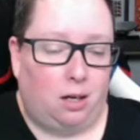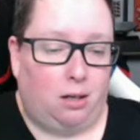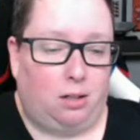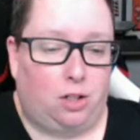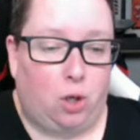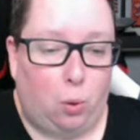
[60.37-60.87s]

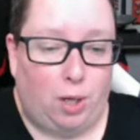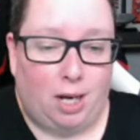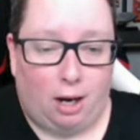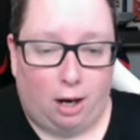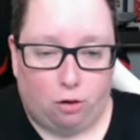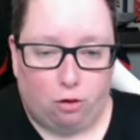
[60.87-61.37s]
uh, token
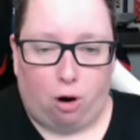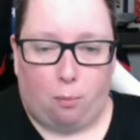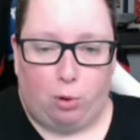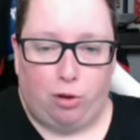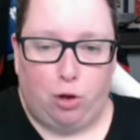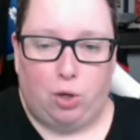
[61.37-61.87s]
airdrop
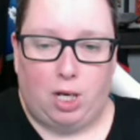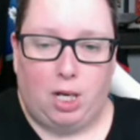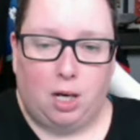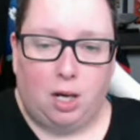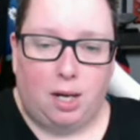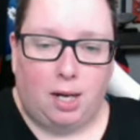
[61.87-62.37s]
with
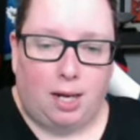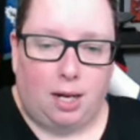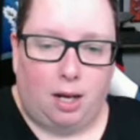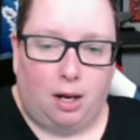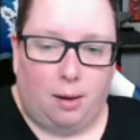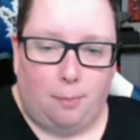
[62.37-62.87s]
unique,
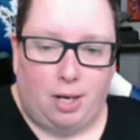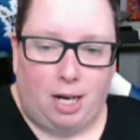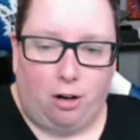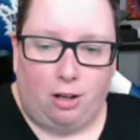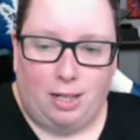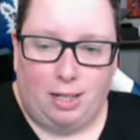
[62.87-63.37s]
um,
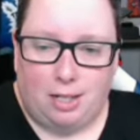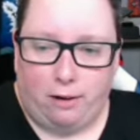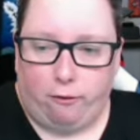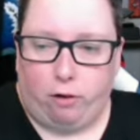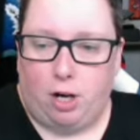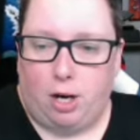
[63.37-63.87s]
inherently
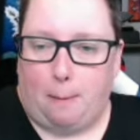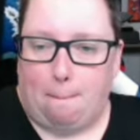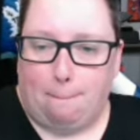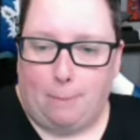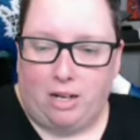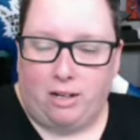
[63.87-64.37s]
different
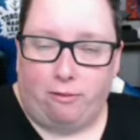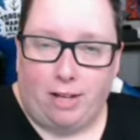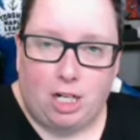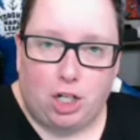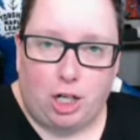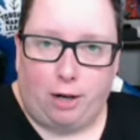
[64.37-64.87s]

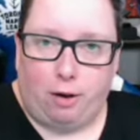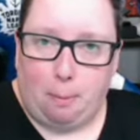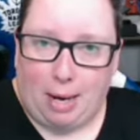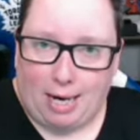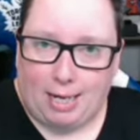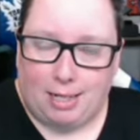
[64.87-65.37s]
deflationary
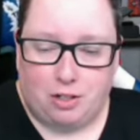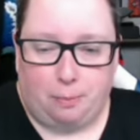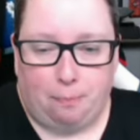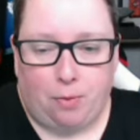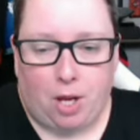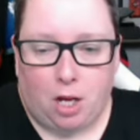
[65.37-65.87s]
mechanism.
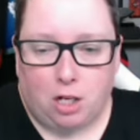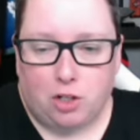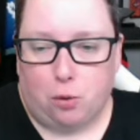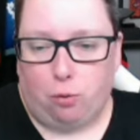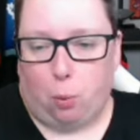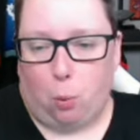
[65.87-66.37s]

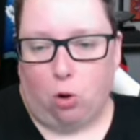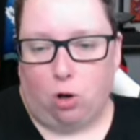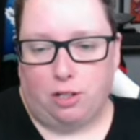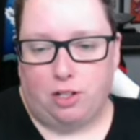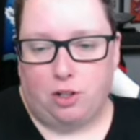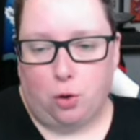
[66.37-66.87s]
So
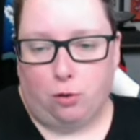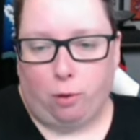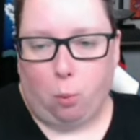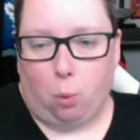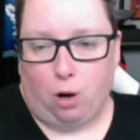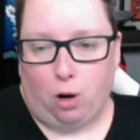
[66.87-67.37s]
reward, this is going to
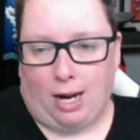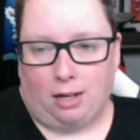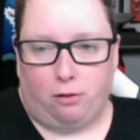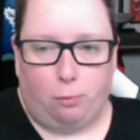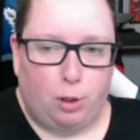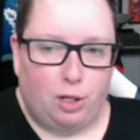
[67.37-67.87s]
reward
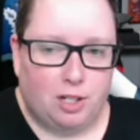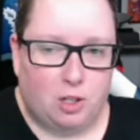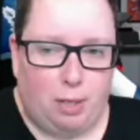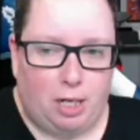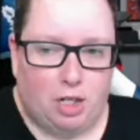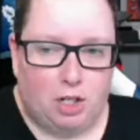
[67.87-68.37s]
active
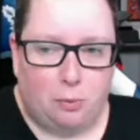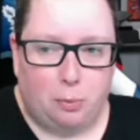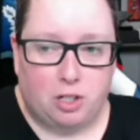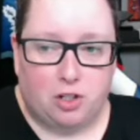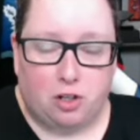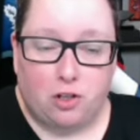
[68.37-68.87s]
participation,
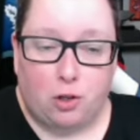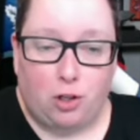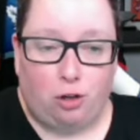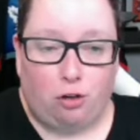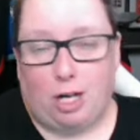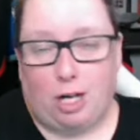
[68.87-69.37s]
but it's also going to
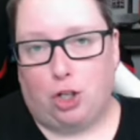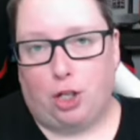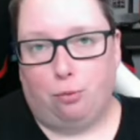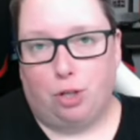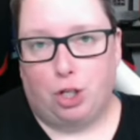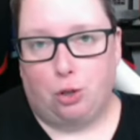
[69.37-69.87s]
gradually
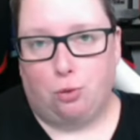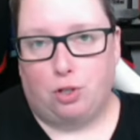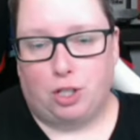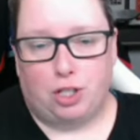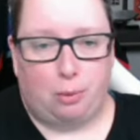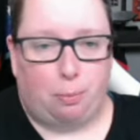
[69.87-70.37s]
reduce
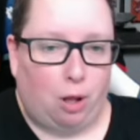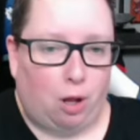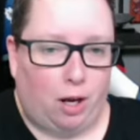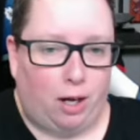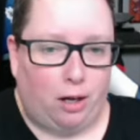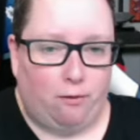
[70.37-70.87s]
the
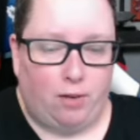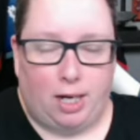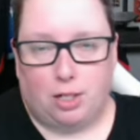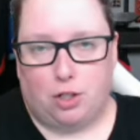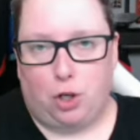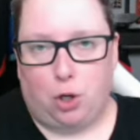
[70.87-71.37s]
supply of the
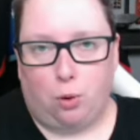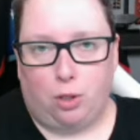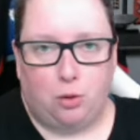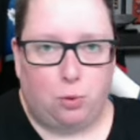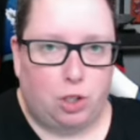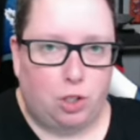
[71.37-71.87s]
S
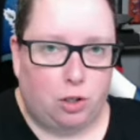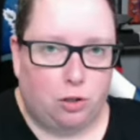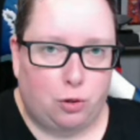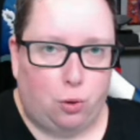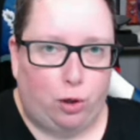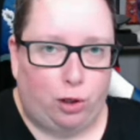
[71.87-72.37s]
tokens, which is
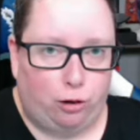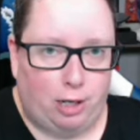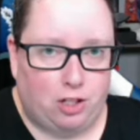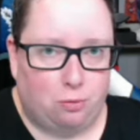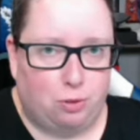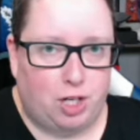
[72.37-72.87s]
also going to
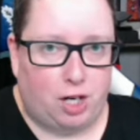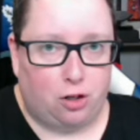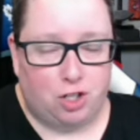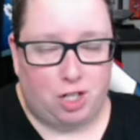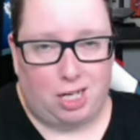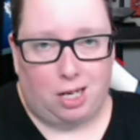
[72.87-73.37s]
create some
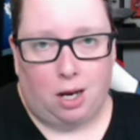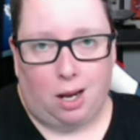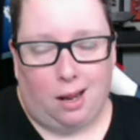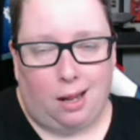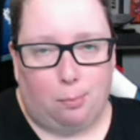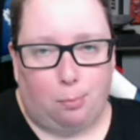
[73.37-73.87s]
scarcity
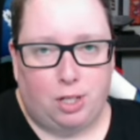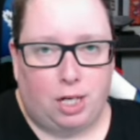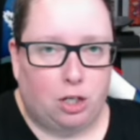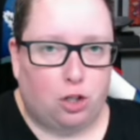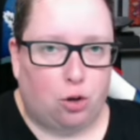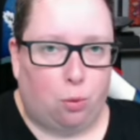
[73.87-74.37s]
and
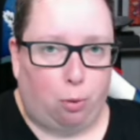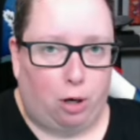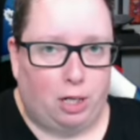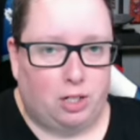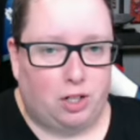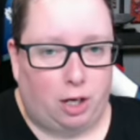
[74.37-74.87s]
potential
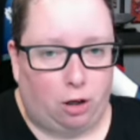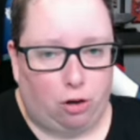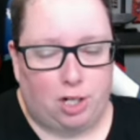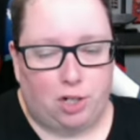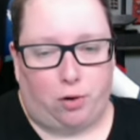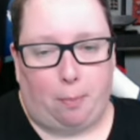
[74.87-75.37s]
price
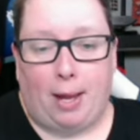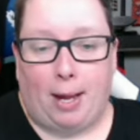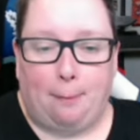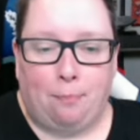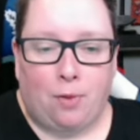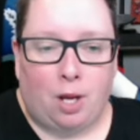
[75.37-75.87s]
increase from that